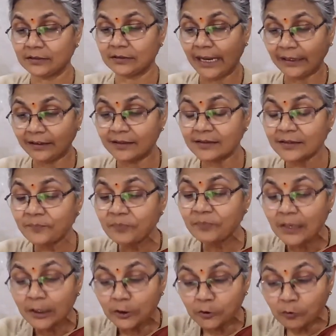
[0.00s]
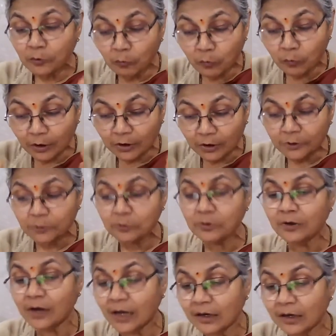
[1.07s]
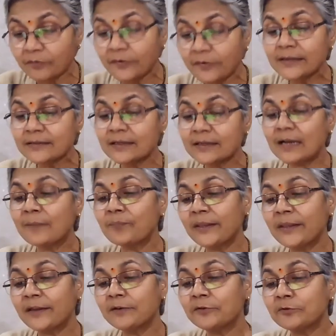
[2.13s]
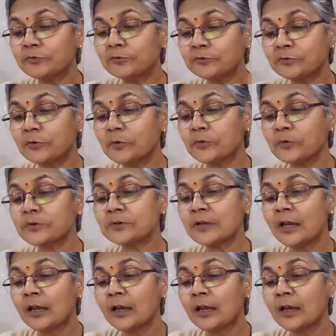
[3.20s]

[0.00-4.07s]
That is, you want to convey something to those,